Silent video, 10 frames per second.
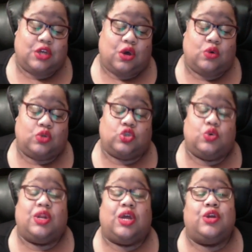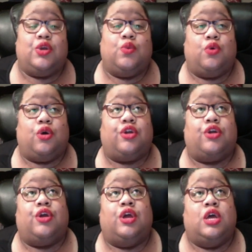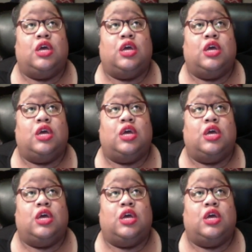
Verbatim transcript: go to an underwater